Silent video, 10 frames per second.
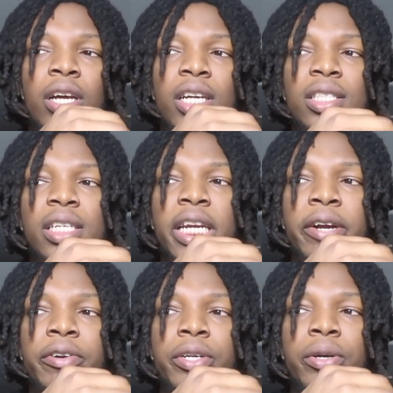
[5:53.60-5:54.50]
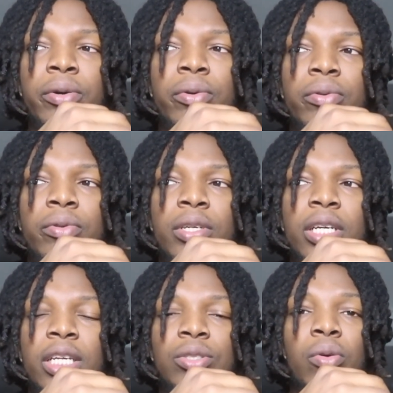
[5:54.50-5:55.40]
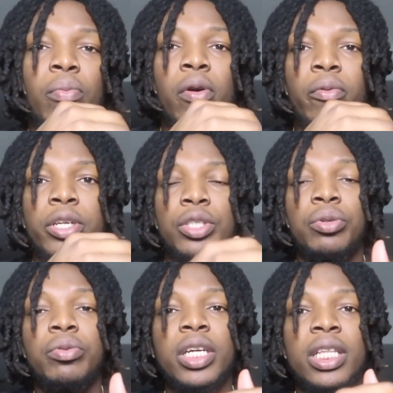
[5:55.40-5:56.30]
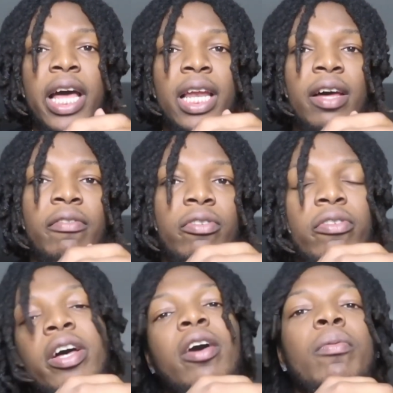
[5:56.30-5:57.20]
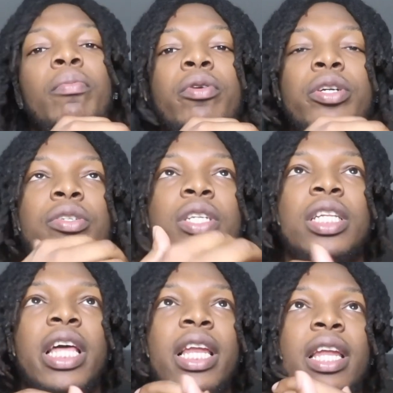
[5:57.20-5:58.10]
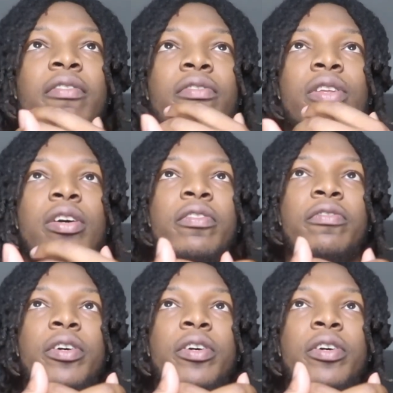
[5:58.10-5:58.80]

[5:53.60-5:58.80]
a scenario is to a point where you need that level of help, or you need that level of